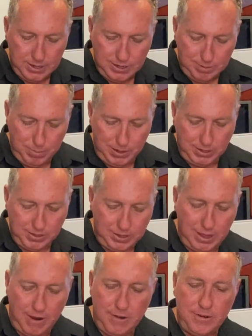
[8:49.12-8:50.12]
depending on the
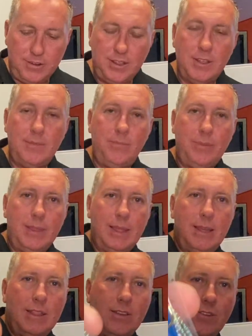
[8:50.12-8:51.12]
current
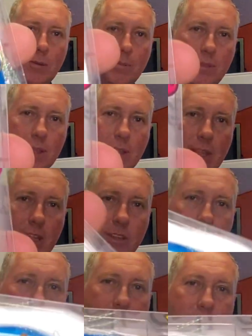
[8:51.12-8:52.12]
and that type of thing there, the
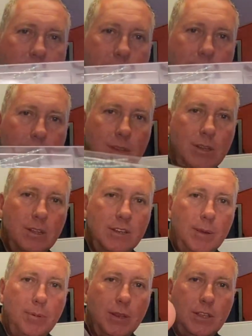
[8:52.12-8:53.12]
Jackson,
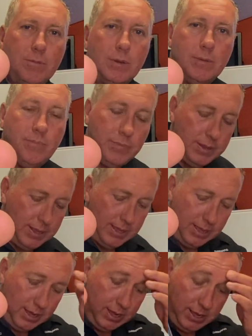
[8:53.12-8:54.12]
Japanese one.
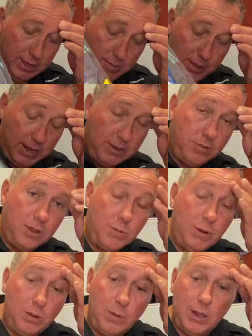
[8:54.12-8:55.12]
And doing
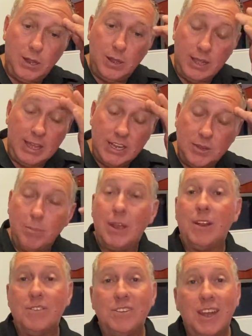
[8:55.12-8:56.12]
really well and catching
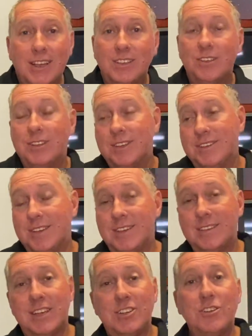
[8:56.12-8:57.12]
mangrove jacks on these things,
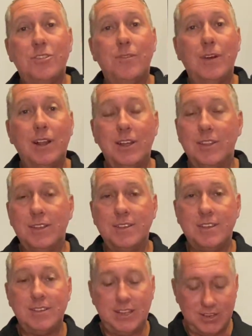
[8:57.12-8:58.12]
catching trevally on these
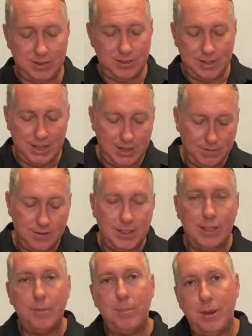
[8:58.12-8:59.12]
things, catching tail if you don't
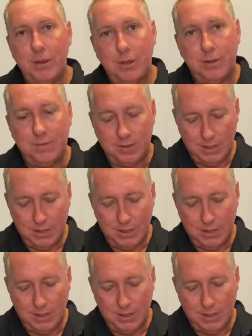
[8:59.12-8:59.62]
get them bitten off,